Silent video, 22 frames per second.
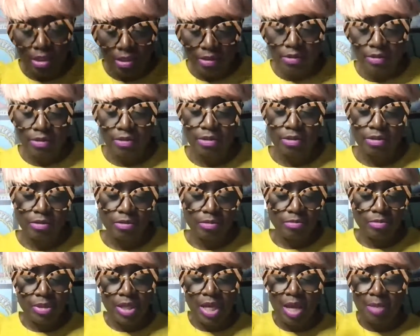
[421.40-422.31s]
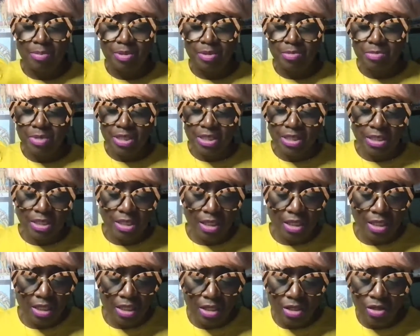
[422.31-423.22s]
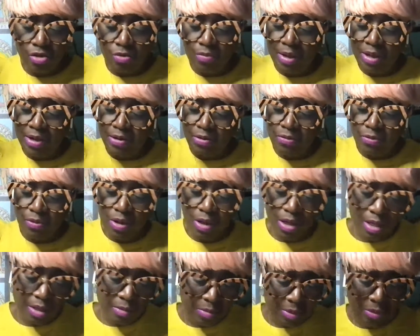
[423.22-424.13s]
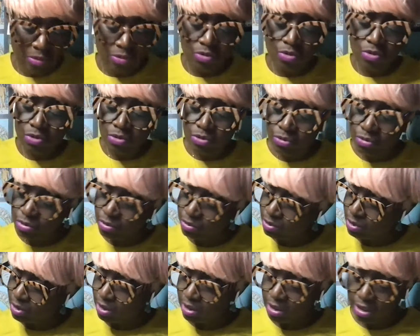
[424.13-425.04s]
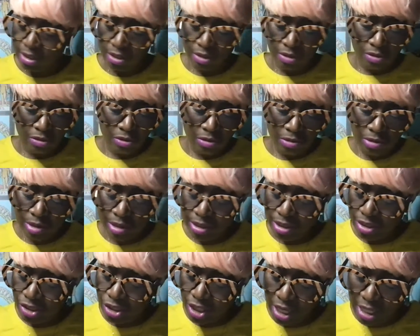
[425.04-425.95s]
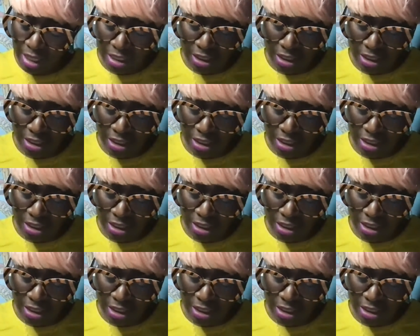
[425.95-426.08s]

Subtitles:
win. Be optimistic no matter what. But woo, it's